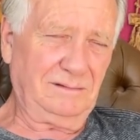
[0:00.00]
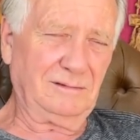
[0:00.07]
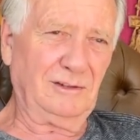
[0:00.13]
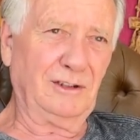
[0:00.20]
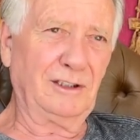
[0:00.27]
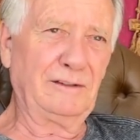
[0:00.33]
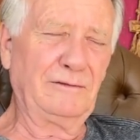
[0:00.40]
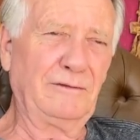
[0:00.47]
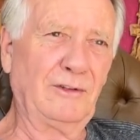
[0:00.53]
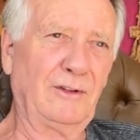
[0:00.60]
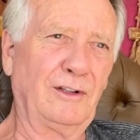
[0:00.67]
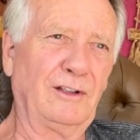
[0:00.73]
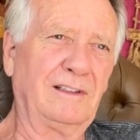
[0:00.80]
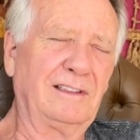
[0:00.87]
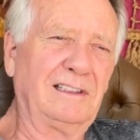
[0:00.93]
looked
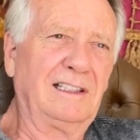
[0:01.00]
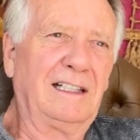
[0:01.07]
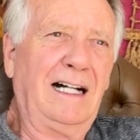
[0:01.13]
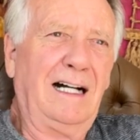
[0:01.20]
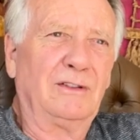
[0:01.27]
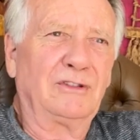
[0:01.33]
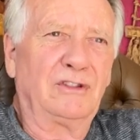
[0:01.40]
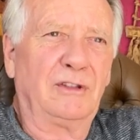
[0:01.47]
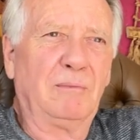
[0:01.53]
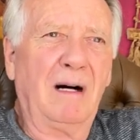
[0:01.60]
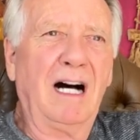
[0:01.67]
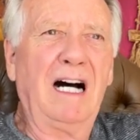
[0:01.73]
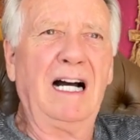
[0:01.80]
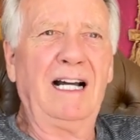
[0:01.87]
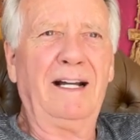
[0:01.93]
for a house to
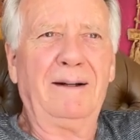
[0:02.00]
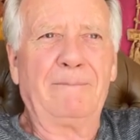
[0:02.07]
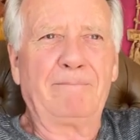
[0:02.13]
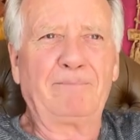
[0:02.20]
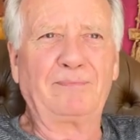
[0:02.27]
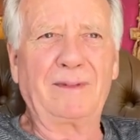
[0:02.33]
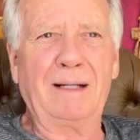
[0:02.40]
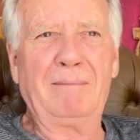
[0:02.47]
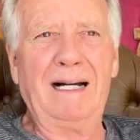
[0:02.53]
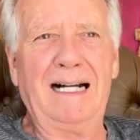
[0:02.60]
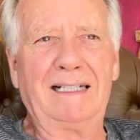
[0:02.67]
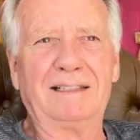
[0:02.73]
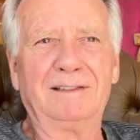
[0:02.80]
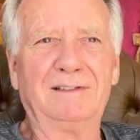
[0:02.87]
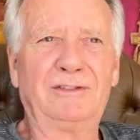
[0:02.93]
buy
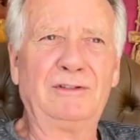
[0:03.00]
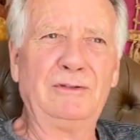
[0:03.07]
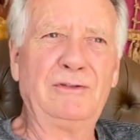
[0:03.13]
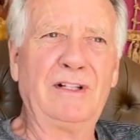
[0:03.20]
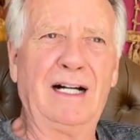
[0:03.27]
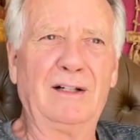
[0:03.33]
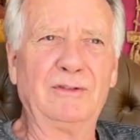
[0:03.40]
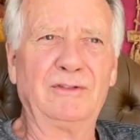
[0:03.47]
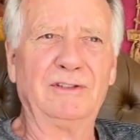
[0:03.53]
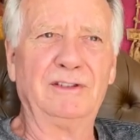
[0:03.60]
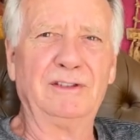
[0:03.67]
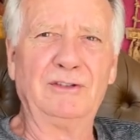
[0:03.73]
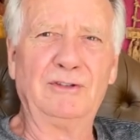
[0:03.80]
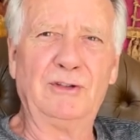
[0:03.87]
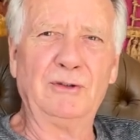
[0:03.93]
back in
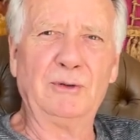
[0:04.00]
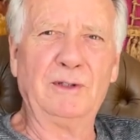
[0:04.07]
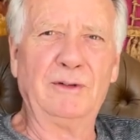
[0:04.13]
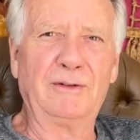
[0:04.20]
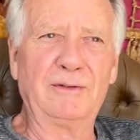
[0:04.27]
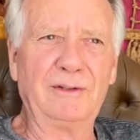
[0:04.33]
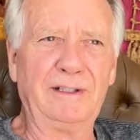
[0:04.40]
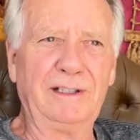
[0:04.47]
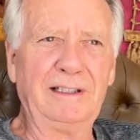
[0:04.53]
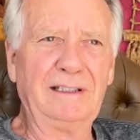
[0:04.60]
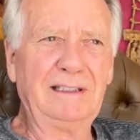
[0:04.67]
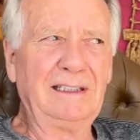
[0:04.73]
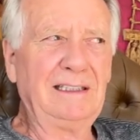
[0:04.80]
2002 and 3.